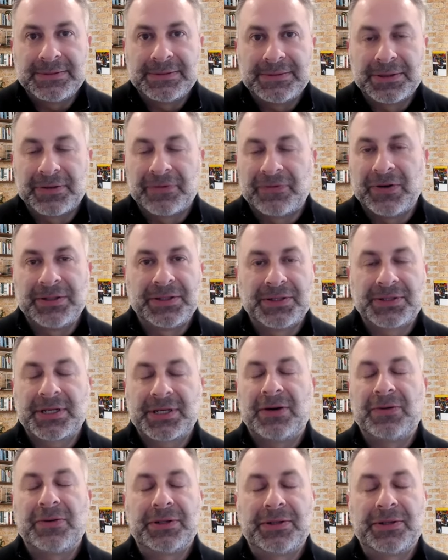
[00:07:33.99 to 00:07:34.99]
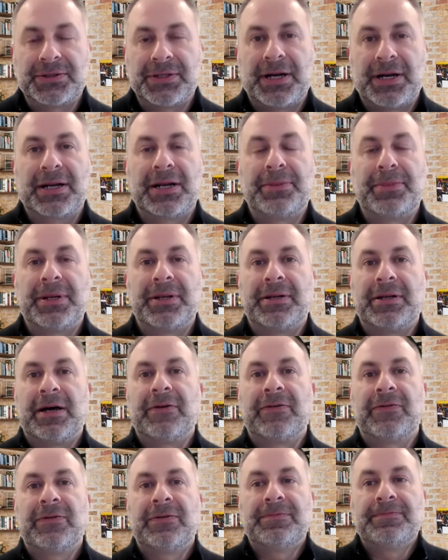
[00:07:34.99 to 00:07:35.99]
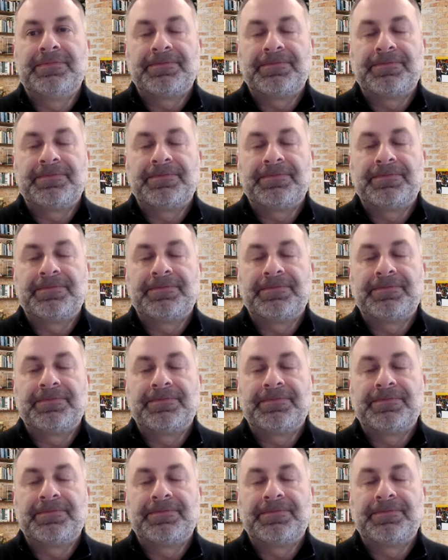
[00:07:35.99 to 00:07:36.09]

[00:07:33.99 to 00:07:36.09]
The Fed discount window is not going to be enough.